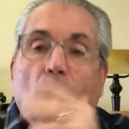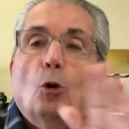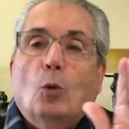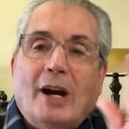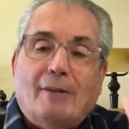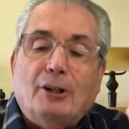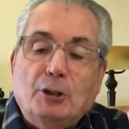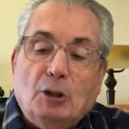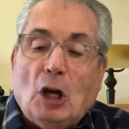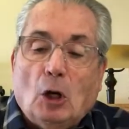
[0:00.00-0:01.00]
wherever you
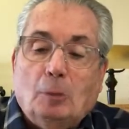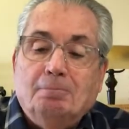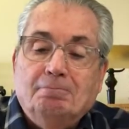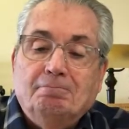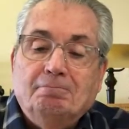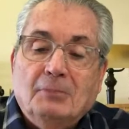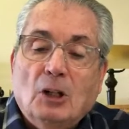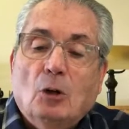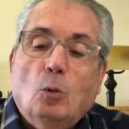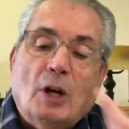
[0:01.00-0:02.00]
go,
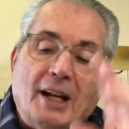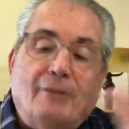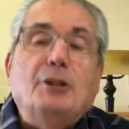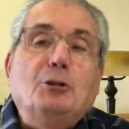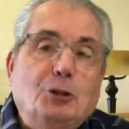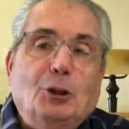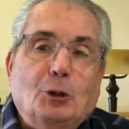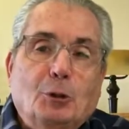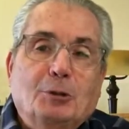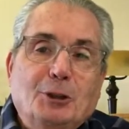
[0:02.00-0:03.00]
whatever you
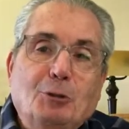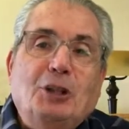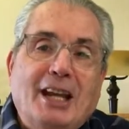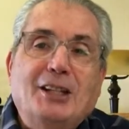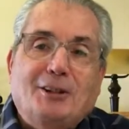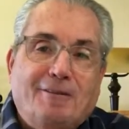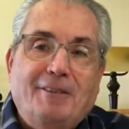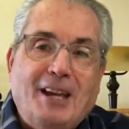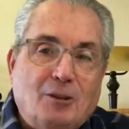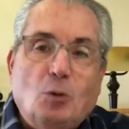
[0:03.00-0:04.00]
do, you take your
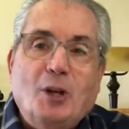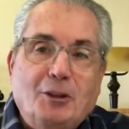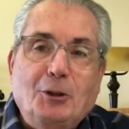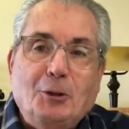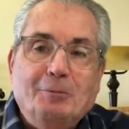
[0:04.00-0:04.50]
faith with you.